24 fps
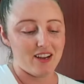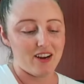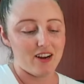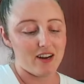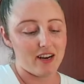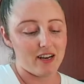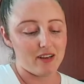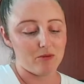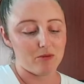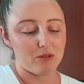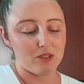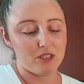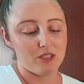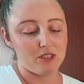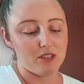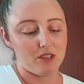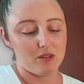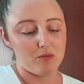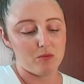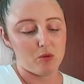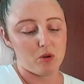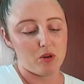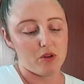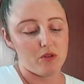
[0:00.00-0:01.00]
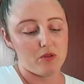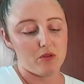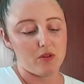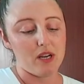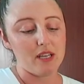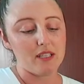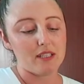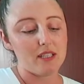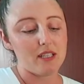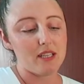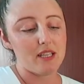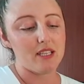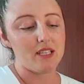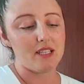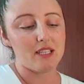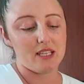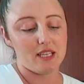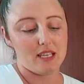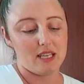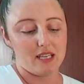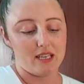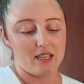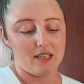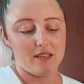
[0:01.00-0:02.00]
All right, we're just gonna pour the rest of this
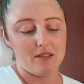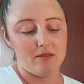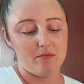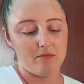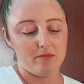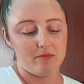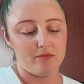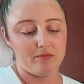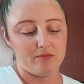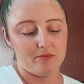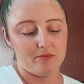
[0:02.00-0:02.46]
in.